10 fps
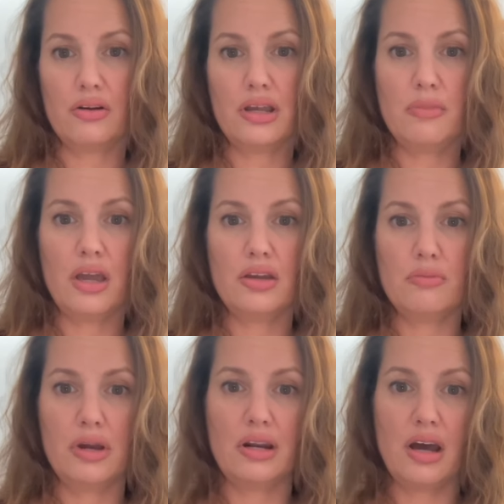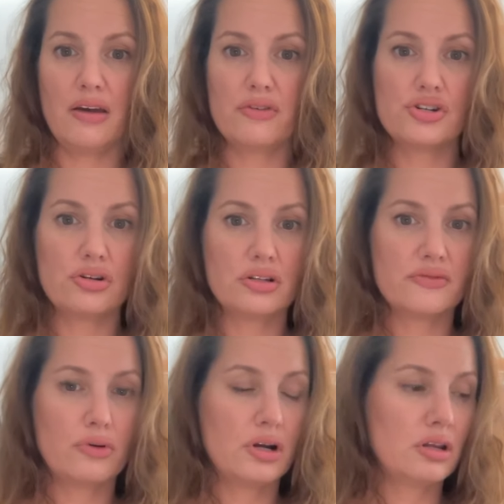eBay, you may not have insurance
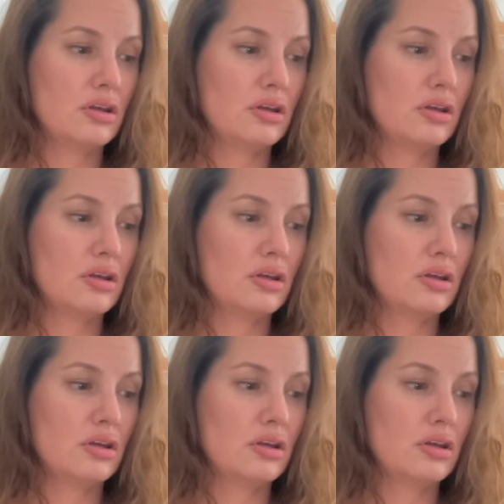for it.